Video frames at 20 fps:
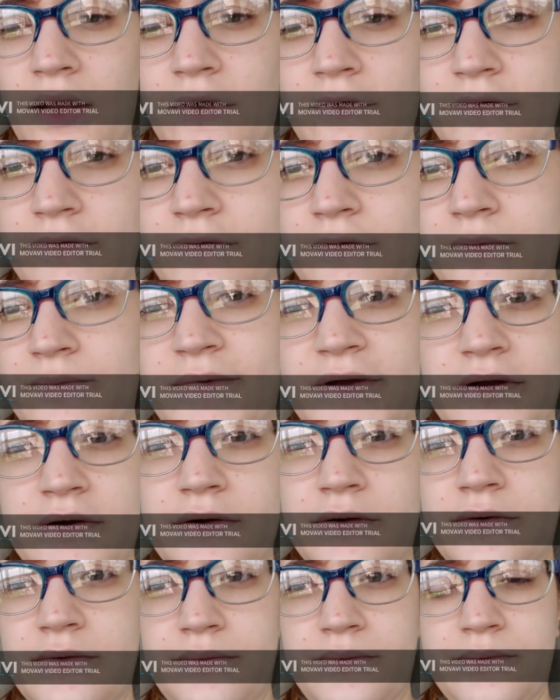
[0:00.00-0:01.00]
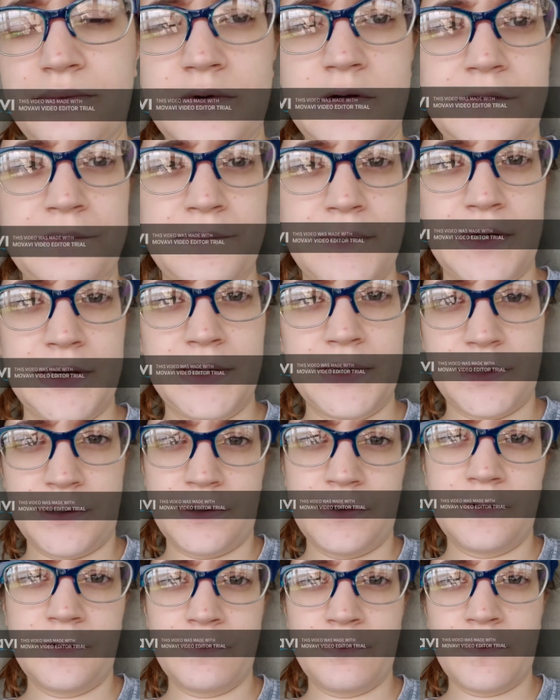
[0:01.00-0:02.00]
I'll feel better once my
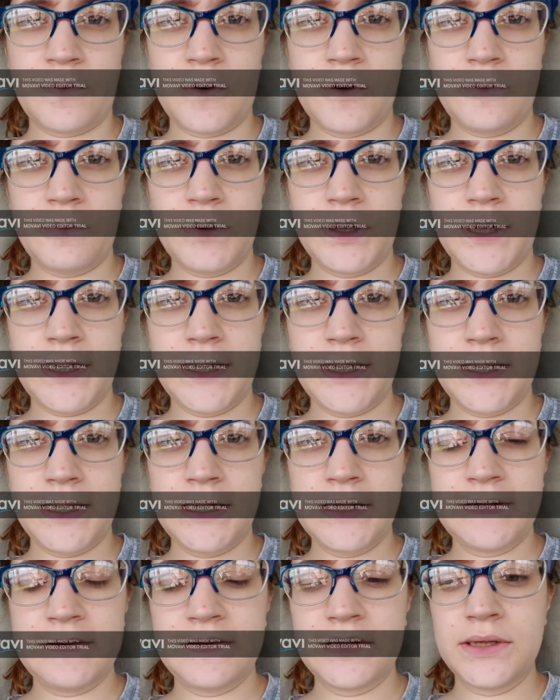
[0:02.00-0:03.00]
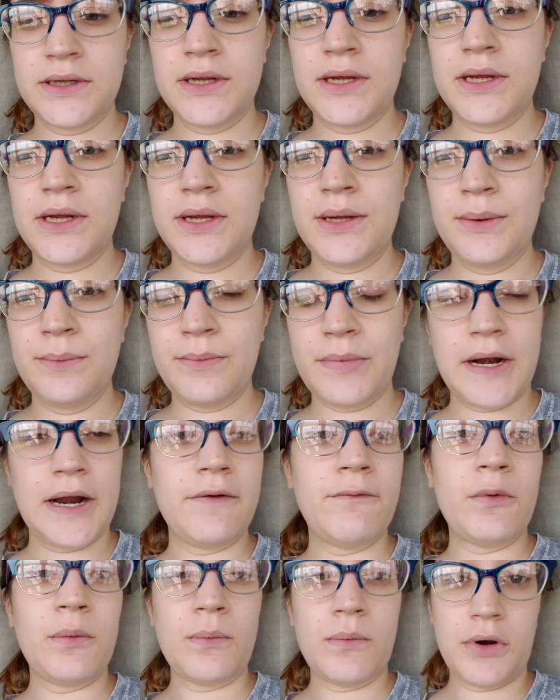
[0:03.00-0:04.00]
doctor's appointment hits. But I
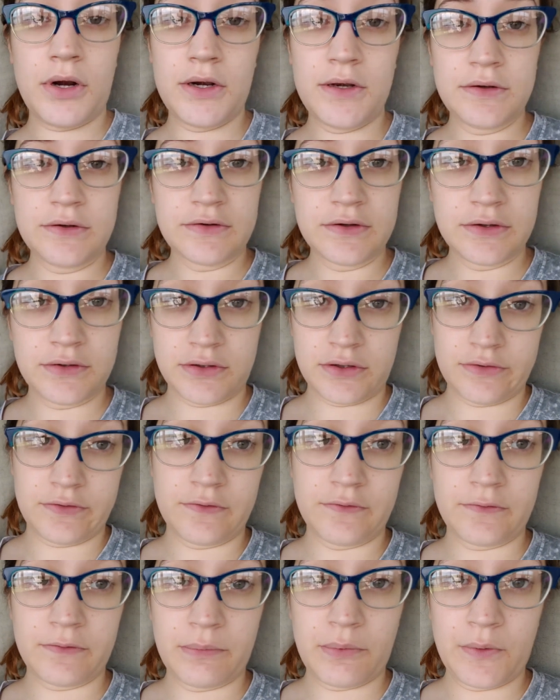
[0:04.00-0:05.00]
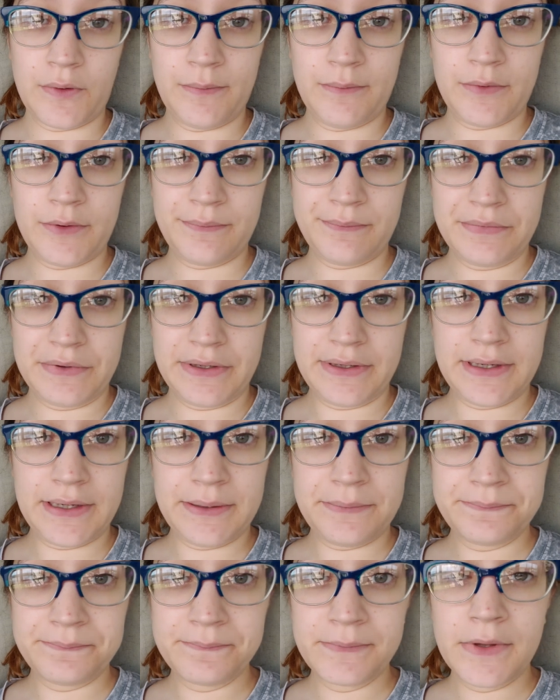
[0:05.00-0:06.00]
have an emergency doctor's appointment
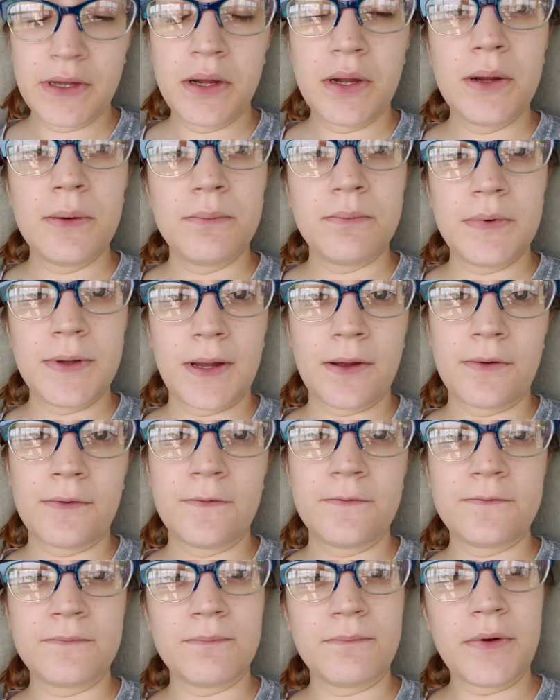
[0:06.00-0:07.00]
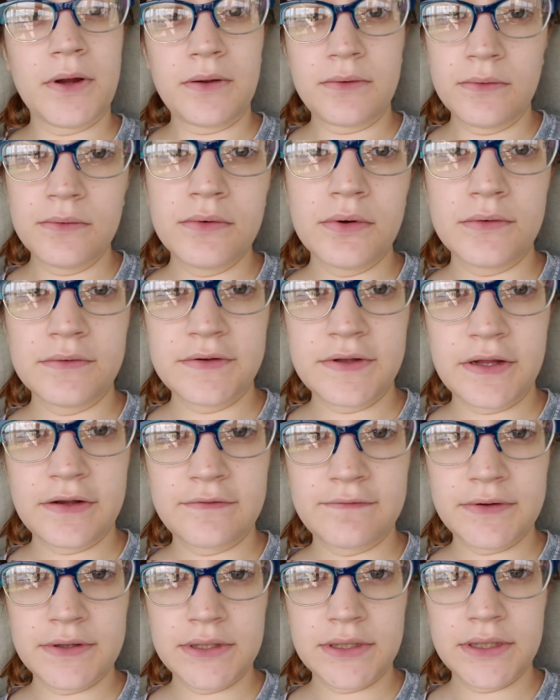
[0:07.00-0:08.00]
Monday because my glucose
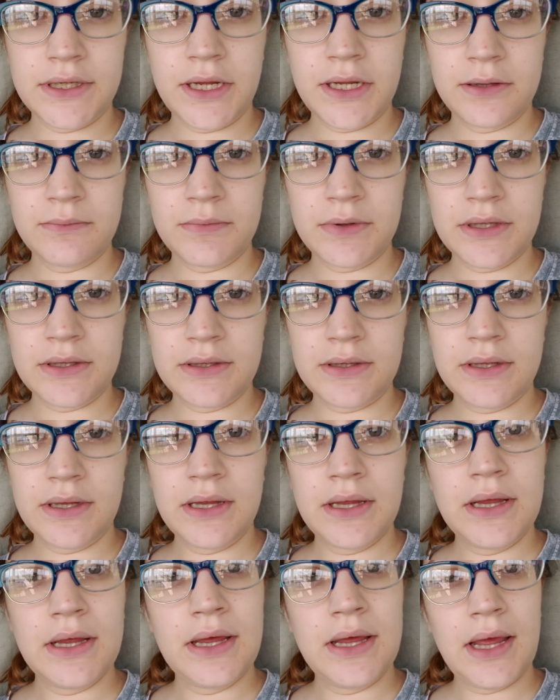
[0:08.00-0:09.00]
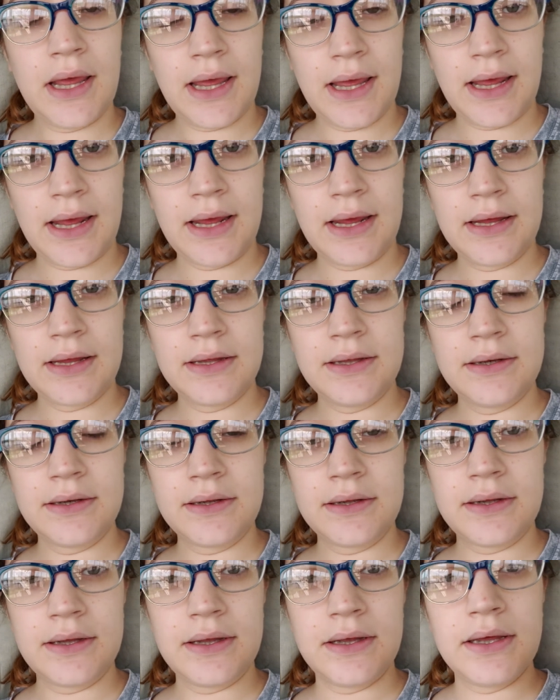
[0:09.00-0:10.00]
test finally came in and